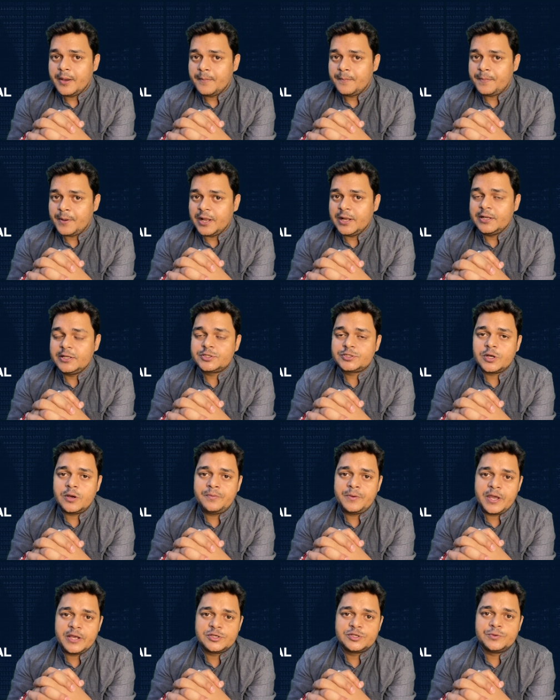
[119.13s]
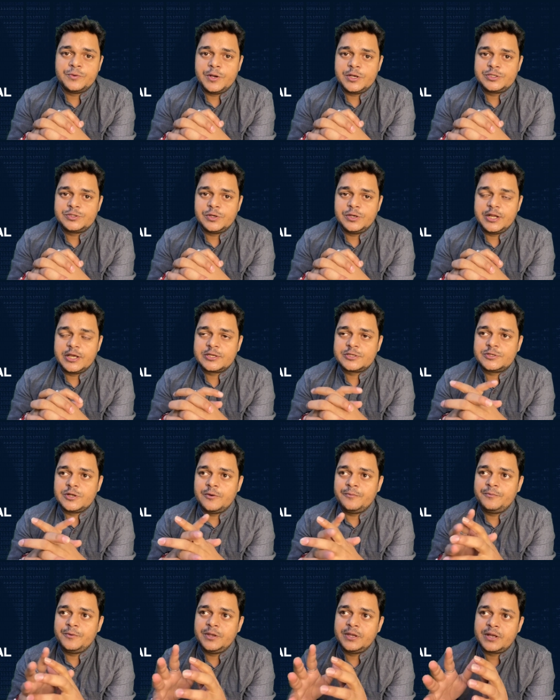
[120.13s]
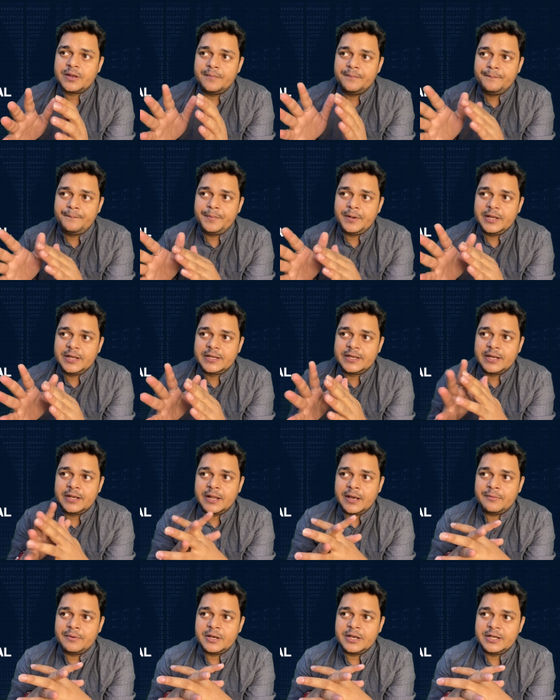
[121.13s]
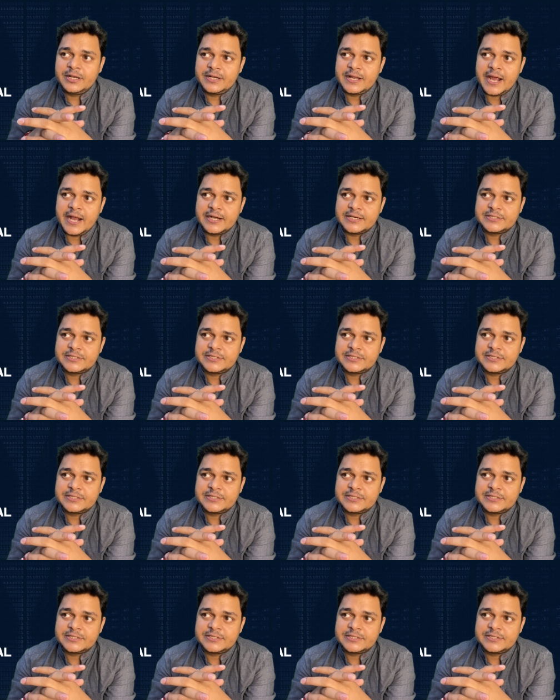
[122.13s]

playlist of Azure virtual desktop, we completed our entire